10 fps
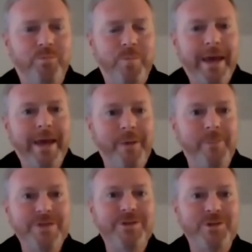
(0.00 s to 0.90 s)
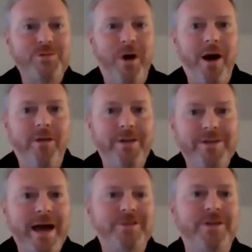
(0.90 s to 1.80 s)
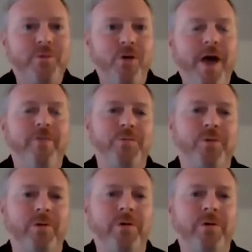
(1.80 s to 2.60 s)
making a business model that's actually profitable.